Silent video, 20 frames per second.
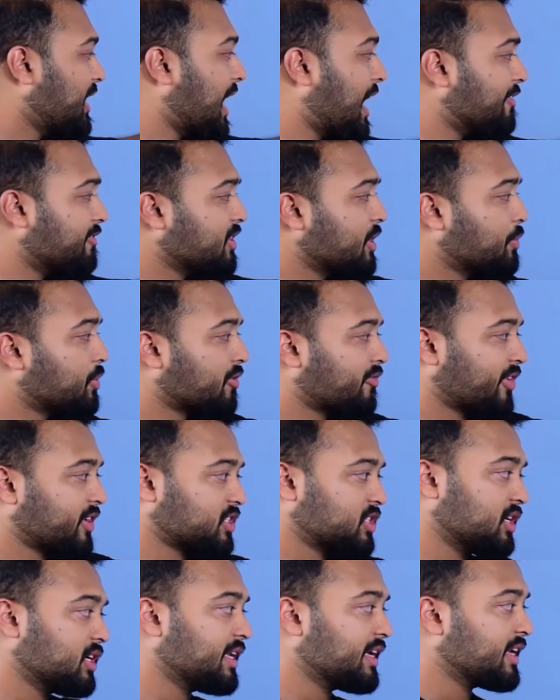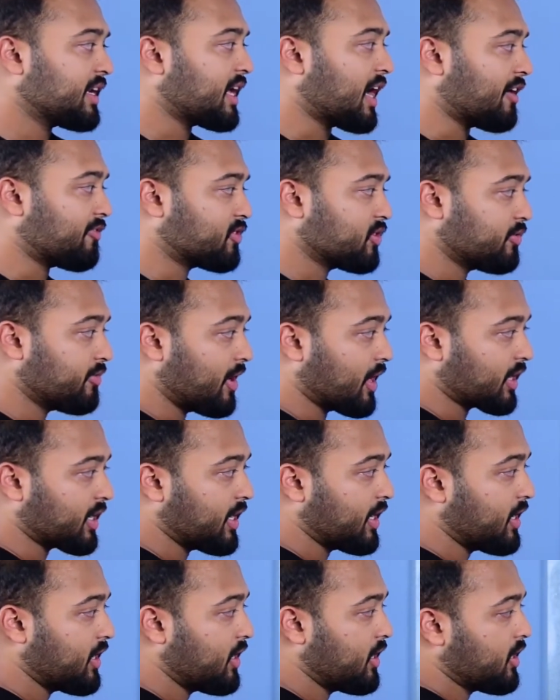having a professional degree, after
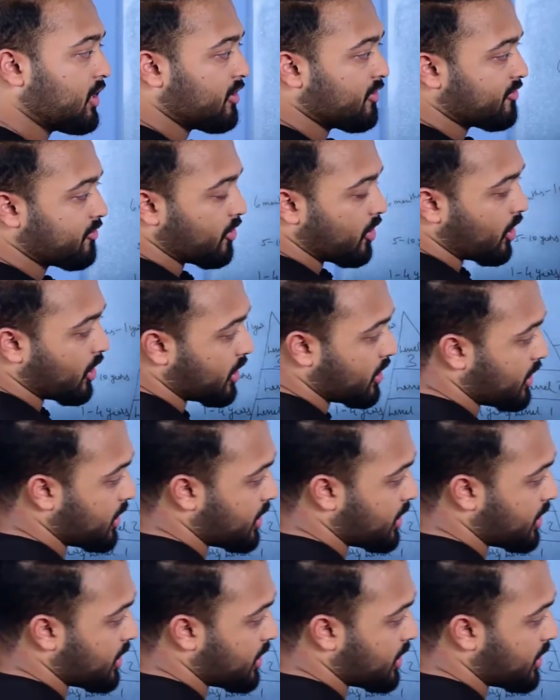working for